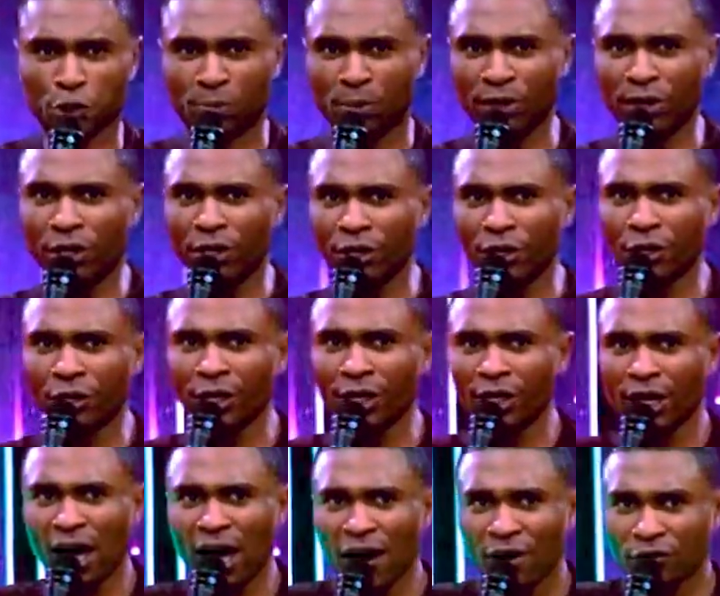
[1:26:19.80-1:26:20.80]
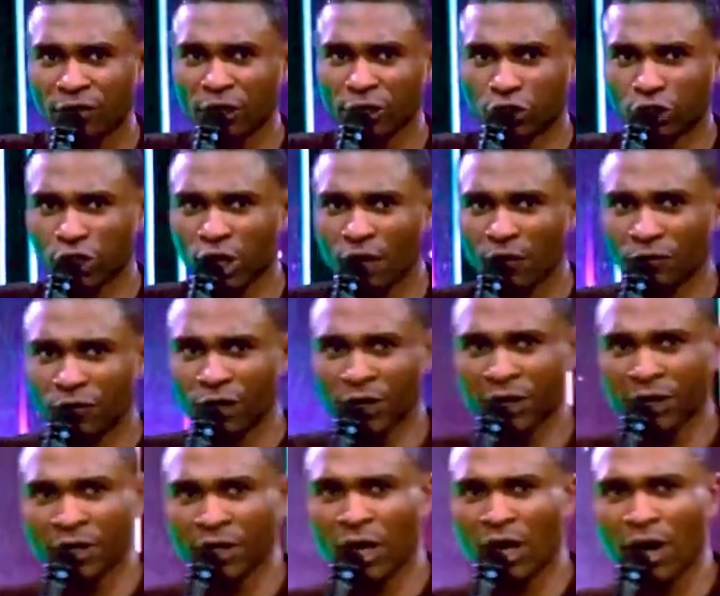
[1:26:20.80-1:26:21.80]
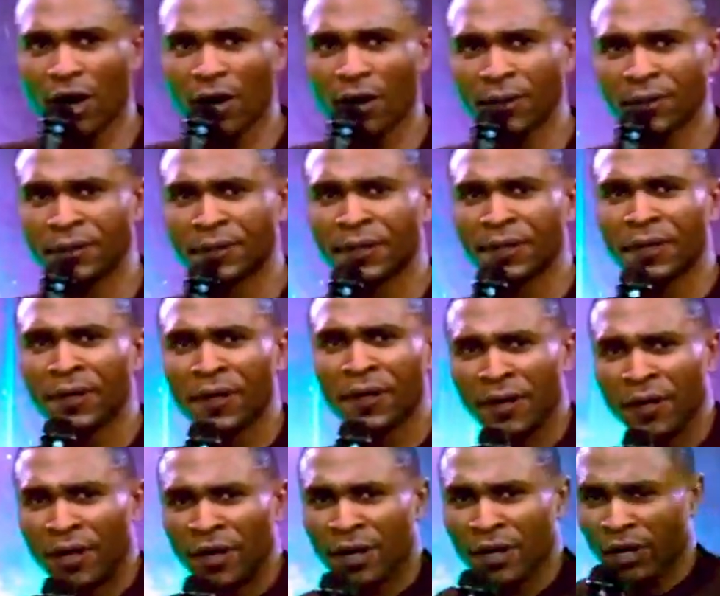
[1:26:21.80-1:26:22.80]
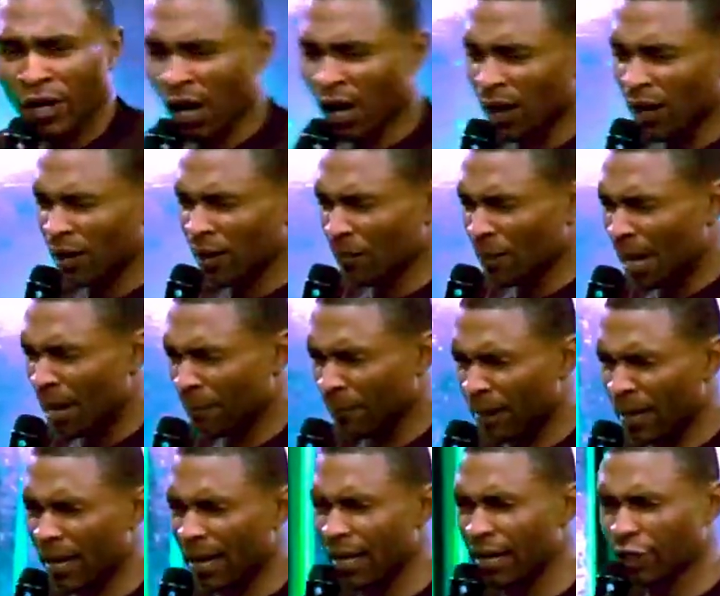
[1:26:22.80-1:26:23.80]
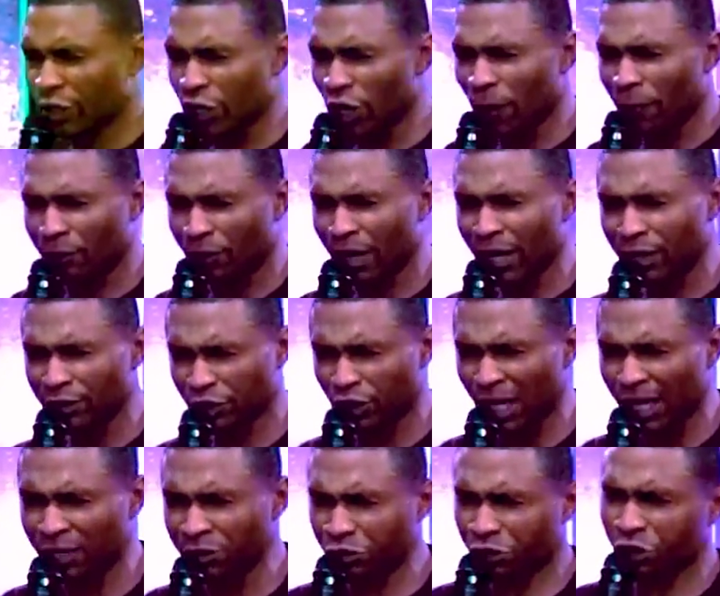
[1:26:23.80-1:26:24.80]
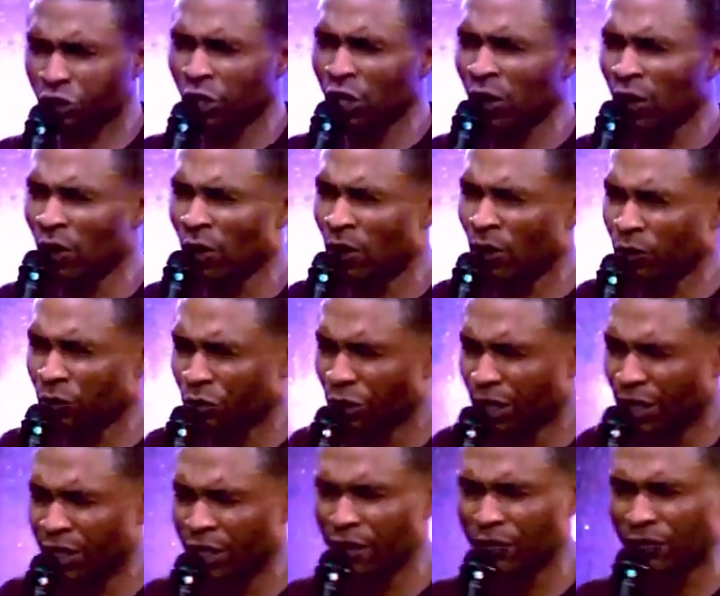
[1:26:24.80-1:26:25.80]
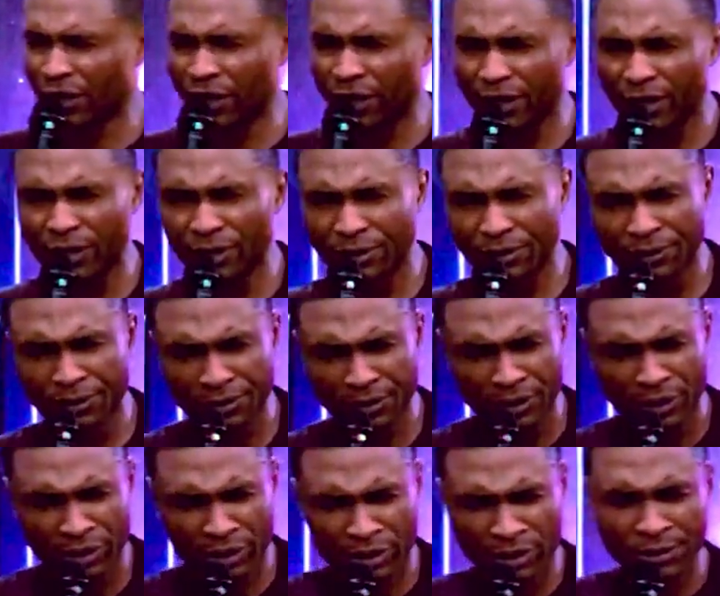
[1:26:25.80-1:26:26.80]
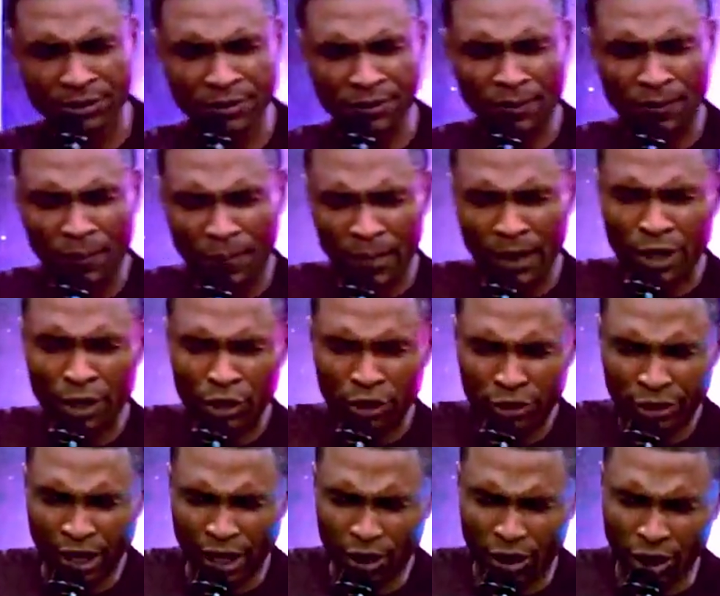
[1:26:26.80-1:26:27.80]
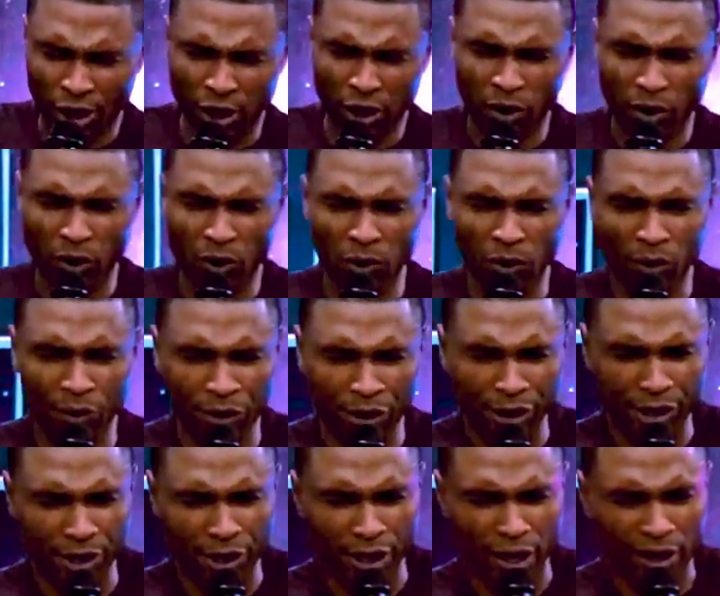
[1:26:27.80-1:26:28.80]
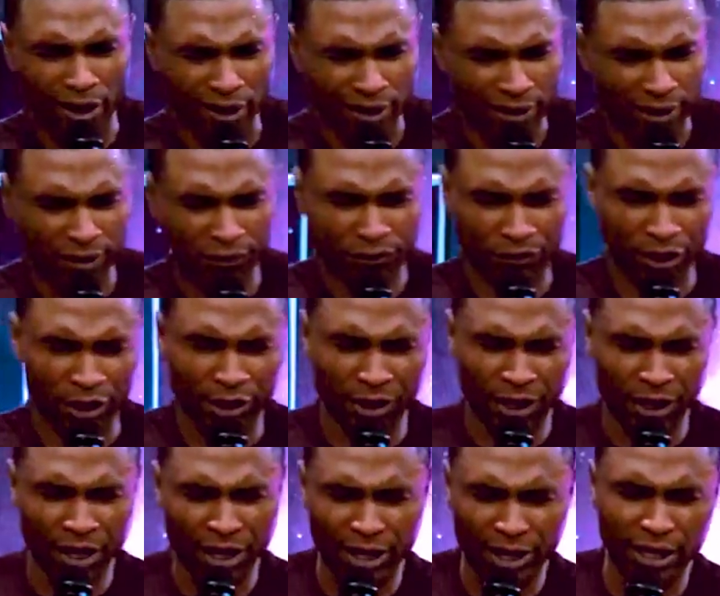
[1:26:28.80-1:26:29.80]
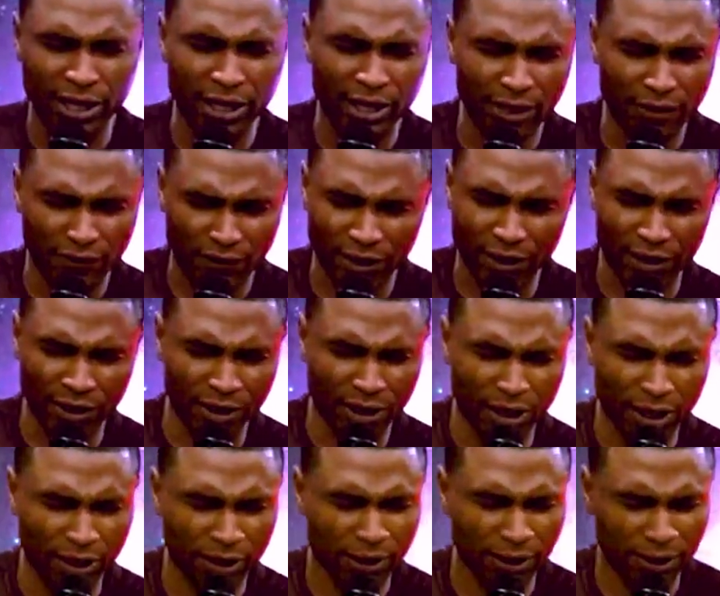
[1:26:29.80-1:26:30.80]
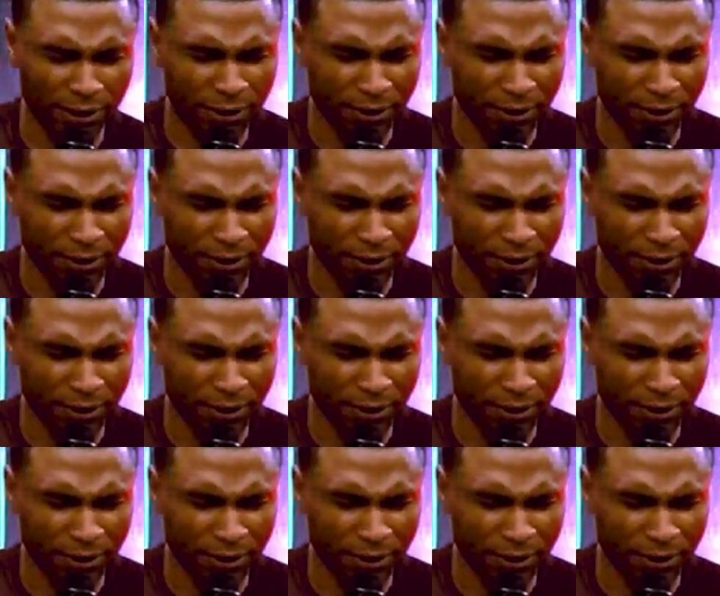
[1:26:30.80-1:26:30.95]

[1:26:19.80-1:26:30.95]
Spirit of the sovereign Lord, come and make your presence known within the glory of the Lord.